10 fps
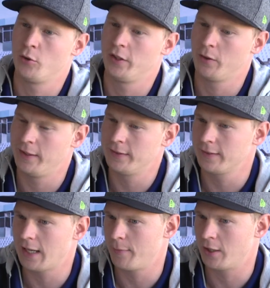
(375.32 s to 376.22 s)
during the winter
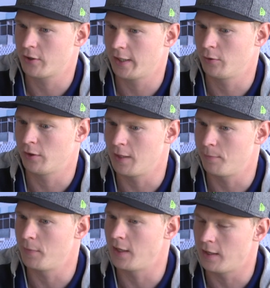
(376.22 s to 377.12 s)
time I try to keep
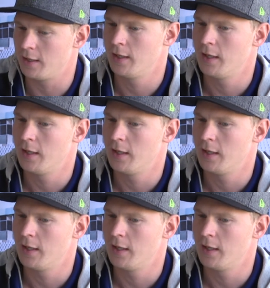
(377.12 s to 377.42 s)
me